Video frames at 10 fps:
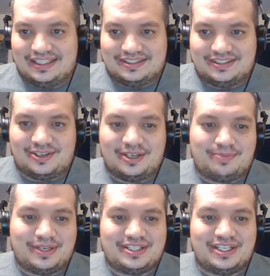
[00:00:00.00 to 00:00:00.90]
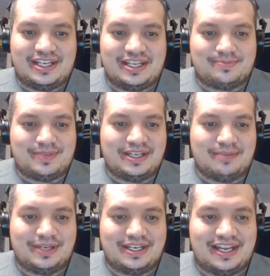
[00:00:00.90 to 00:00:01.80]
Starting pitching has been
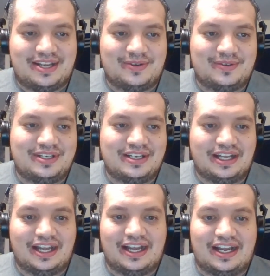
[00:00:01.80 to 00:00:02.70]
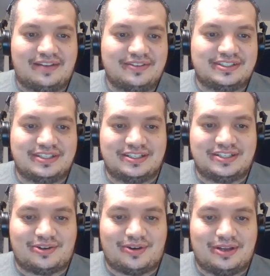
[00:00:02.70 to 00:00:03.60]
up and down. Obviously,
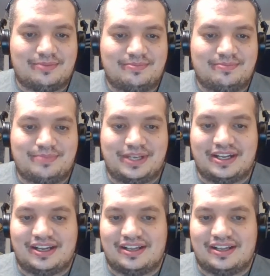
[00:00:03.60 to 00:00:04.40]
DeGrom being